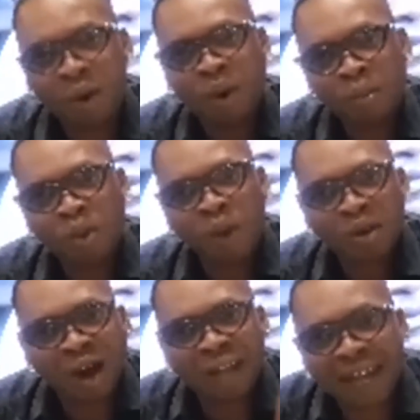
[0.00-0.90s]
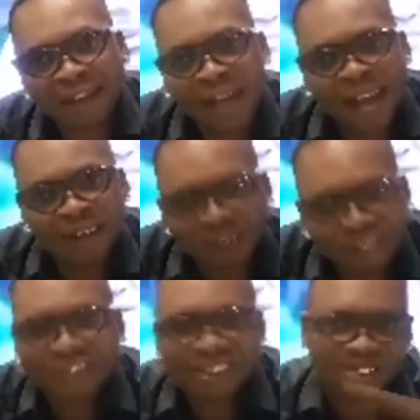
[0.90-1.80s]
Mokako attack guy, no
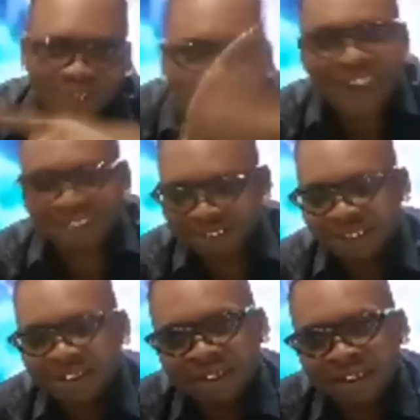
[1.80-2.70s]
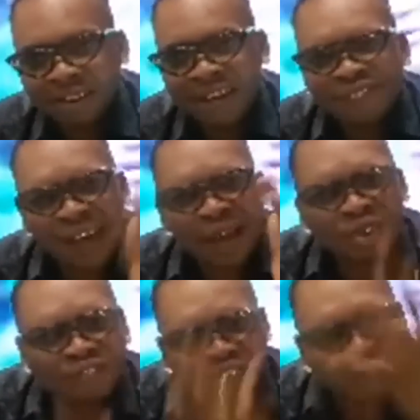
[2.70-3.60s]
afraid. Why? If you, you've
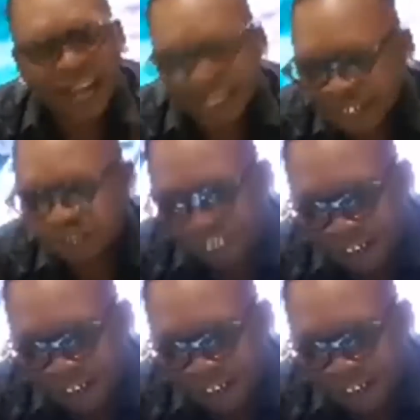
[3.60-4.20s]
told Ghanaians your father